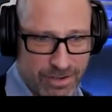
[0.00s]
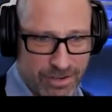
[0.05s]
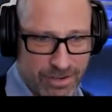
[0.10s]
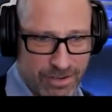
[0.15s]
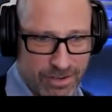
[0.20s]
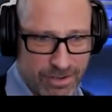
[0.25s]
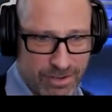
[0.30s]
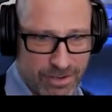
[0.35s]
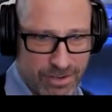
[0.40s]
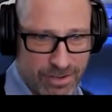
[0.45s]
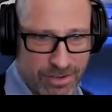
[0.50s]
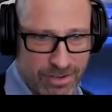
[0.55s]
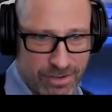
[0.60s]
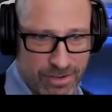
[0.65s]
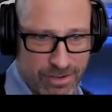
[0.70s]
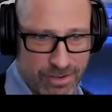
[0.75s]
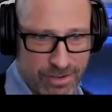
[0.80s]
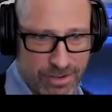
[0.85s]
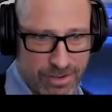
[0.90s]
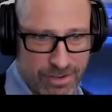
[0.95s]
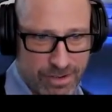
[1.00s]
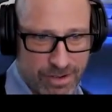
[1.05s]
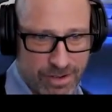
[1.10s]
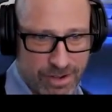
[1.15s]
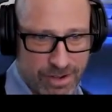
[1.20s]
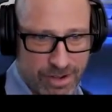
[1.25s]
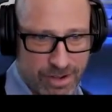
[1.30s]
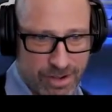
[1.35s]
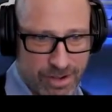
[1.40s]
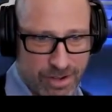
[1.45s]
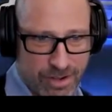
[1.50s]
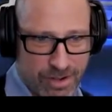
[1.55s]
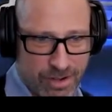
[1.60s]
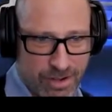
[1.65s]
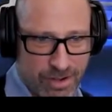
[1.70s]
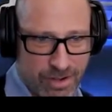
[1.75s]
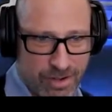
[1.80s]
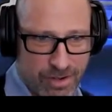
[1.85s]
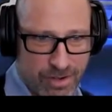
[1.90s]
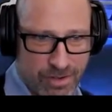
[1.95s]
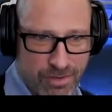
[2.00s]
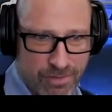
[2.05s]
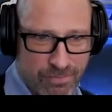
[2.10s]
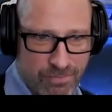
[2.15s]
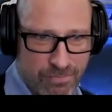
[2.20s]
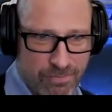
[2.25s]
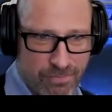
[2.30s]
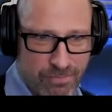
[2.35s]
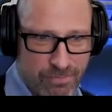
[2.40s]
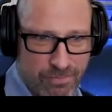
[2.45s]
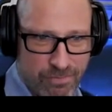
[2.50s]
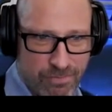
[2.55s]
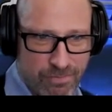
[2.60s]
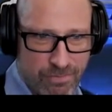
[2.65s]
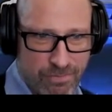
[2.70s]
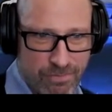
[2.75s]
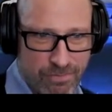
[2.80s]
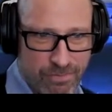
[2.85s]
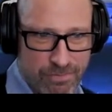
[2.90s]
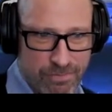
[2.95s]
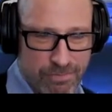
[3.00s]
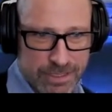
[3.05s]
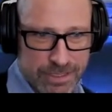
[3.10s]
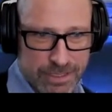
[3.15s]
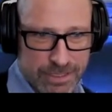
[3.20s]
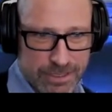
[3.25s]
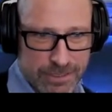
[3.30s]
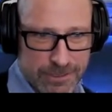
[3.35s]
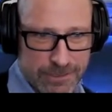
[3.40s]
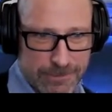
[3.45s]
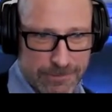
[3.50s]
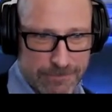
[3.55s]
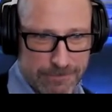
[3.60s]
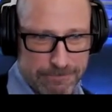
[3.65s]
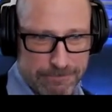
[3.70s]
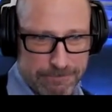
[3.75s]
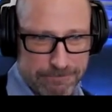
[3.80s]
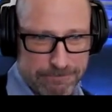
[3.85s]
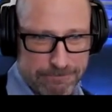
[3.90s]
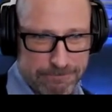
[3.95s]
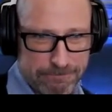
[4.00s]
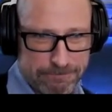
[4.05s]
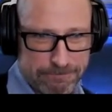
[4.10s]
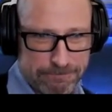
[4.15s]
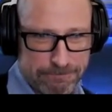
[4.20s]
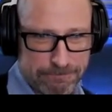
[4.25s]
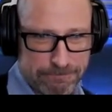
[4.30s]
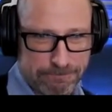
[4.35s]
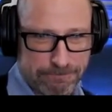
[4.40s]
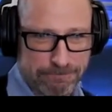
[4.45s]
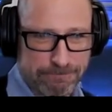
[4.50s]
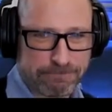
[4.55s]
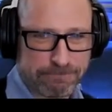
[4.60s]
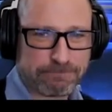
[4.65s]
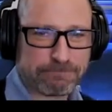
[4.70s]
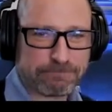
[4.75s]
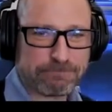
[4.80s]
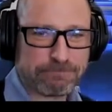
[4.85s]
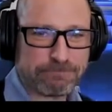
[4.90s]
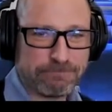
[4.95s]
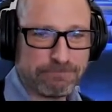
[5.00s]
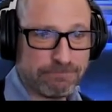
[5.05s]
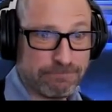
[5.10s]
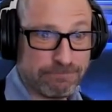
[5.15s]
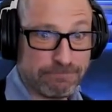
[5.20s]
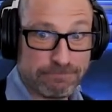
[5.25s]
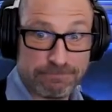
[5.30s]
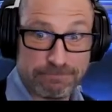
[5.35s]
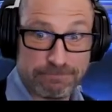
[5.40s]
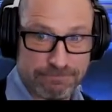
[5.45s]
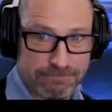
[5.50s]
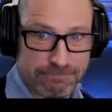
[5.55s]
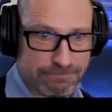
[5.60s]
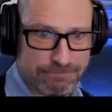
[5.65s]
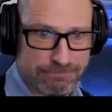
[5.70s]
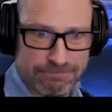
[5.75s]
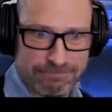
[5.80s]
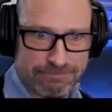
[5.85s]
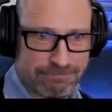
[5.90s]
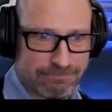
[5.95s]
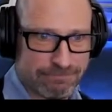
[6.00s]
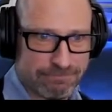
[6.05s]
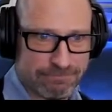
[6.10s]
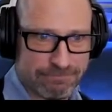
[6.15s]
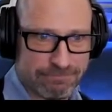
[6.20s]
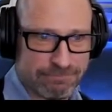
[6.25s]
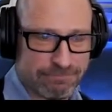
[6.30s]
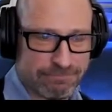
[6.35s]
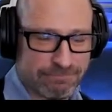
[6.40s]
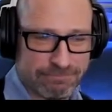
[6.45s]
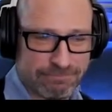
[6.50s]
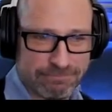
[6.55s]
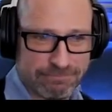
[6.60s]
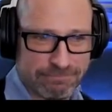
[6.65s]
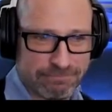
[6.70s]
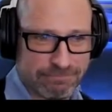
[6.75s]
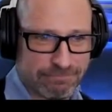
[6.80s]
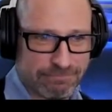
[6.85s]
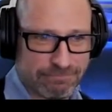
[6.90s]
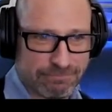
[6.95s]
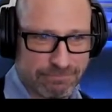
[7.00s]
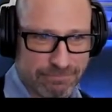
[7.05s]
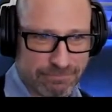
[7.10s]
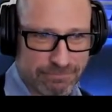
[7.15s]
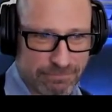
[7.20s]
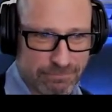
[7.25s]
This person isn't speaking.